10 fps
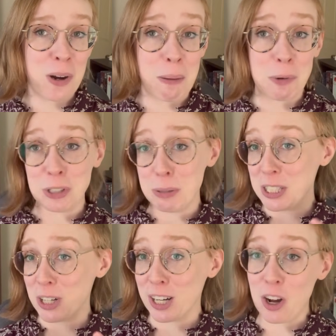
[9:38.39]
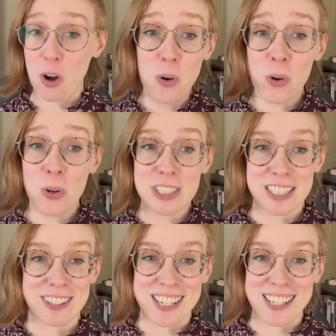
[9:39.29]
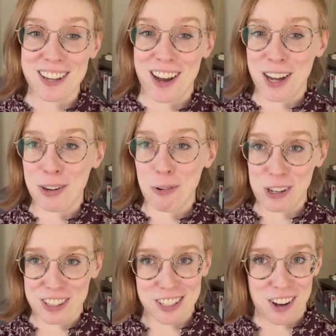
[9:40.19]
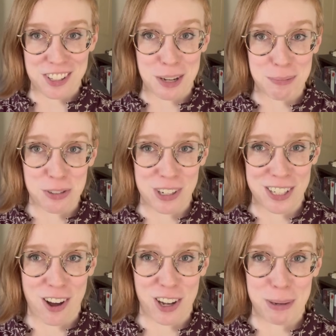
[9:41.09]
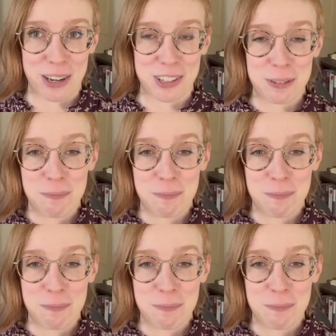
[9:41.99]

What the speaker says: I'm going to be starting a whole series on what this concept is really all about.